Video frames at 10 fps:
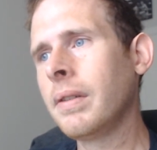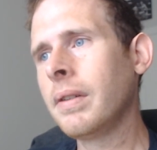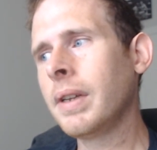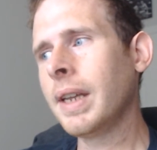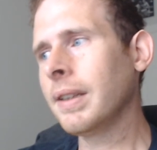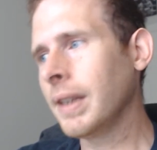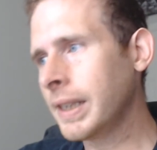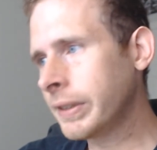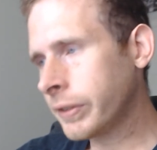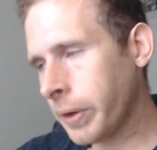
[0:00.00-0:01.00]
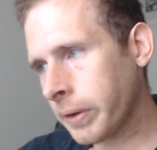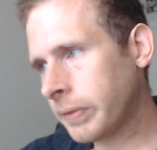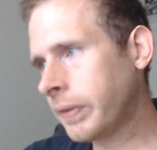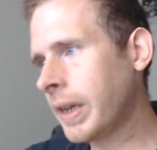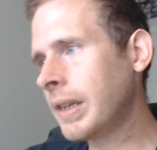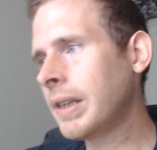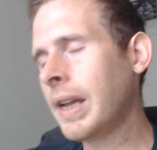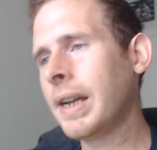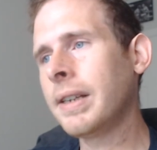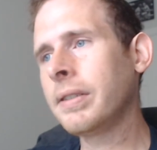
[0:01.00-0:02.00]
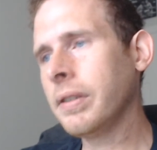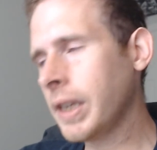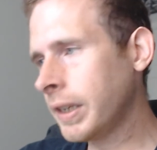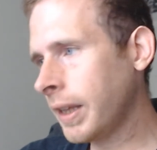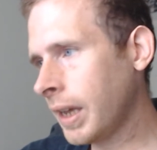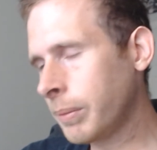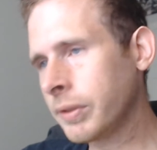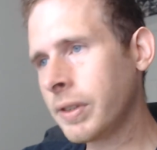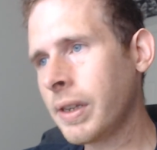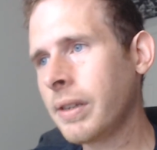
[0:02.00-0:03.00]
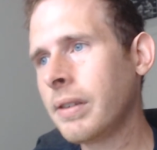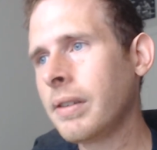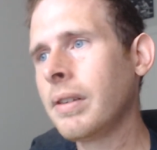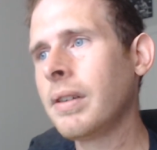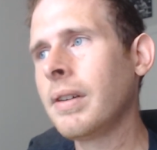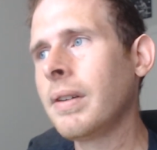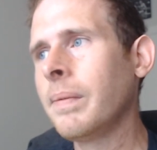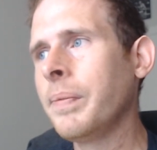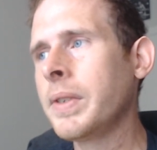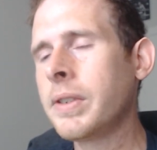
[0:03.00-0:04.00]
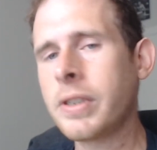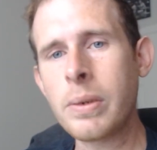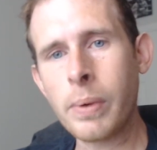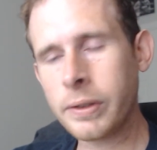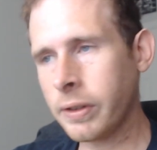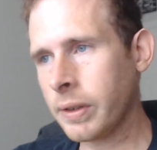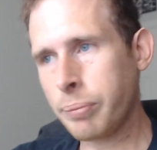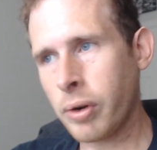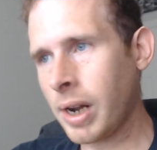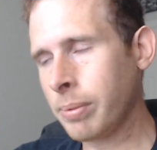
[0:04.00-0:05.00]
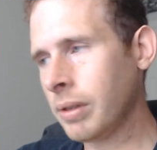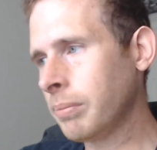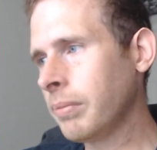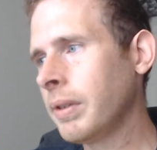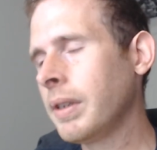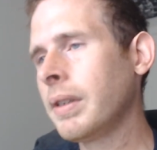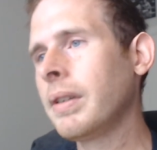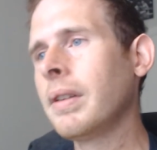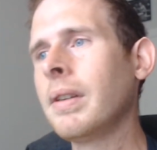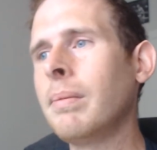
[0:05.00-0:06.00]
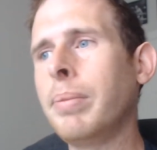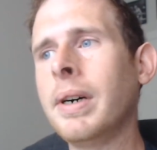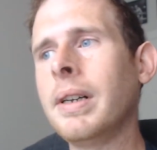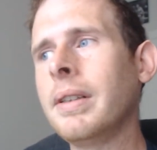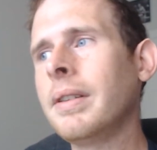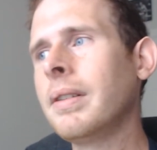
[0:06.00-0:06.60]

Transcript: at least Dark Fate has Linda Hamilton. She wasn't the problem. But